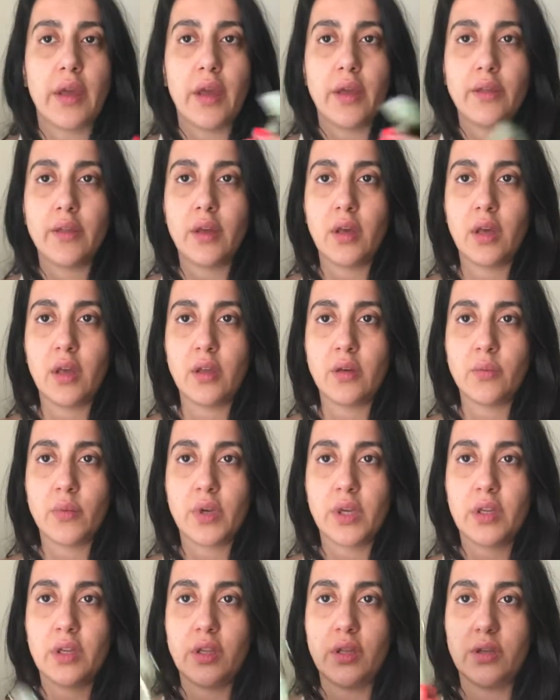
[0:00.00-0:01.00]
And then we're
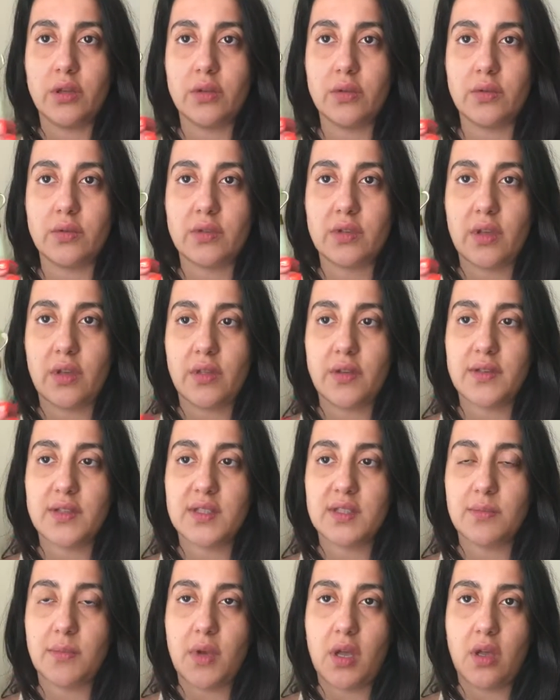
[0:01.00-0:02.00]
gonna use the
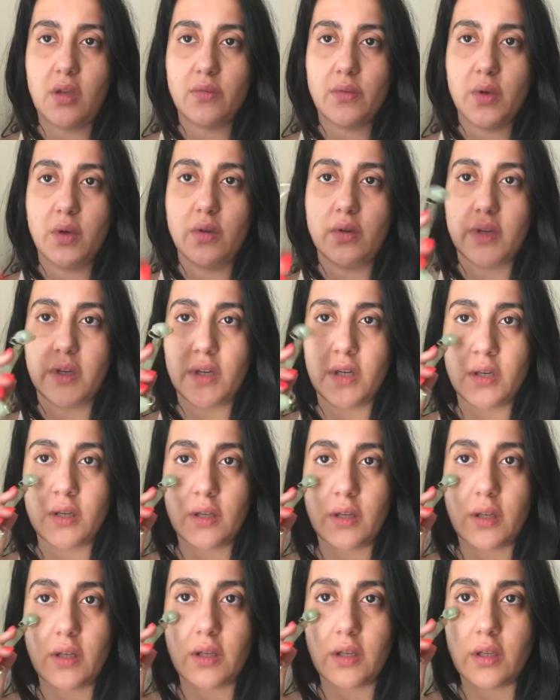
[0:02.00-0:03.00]
small roller
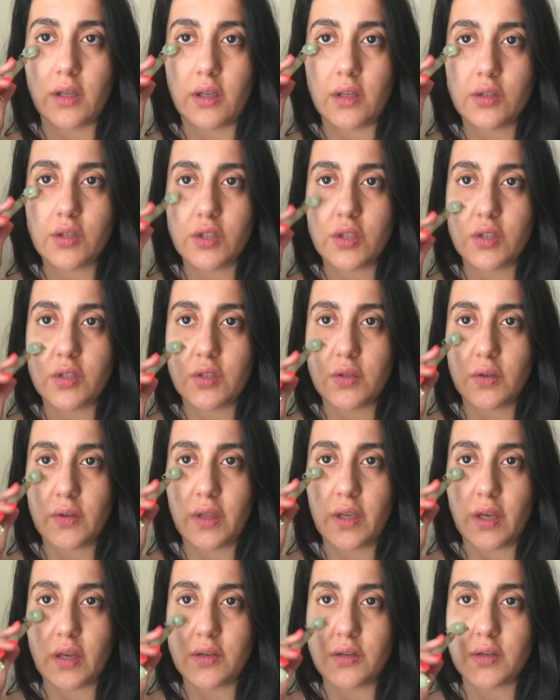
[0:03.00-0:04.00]
and just do
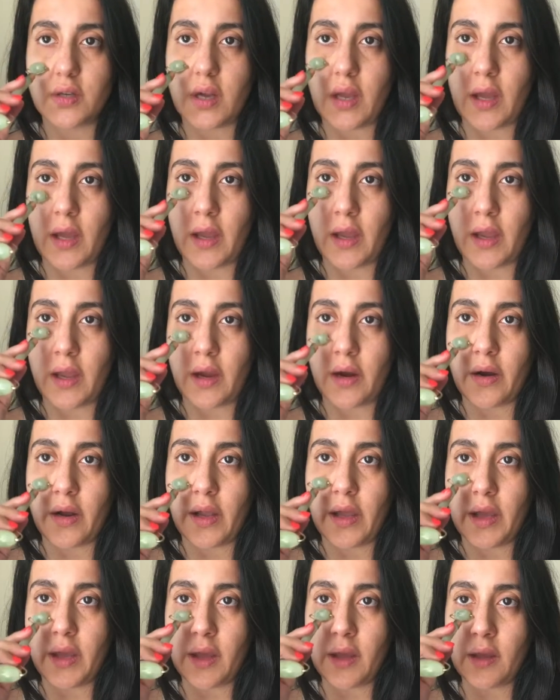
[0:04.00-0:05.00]
the under eye
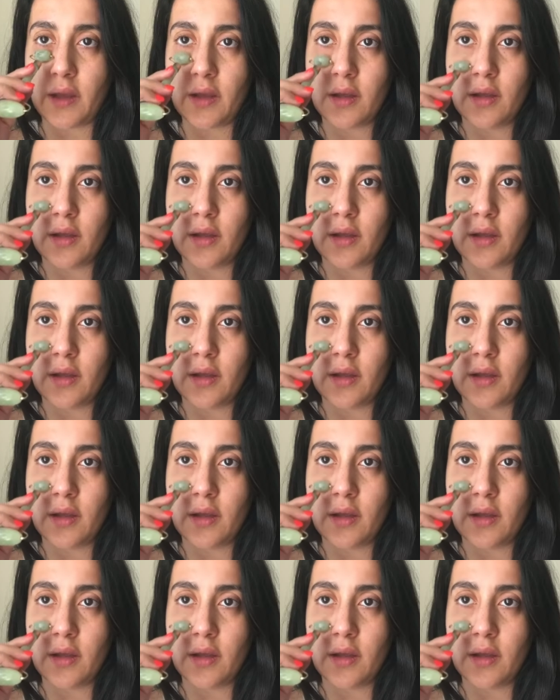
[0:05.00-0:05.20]
area.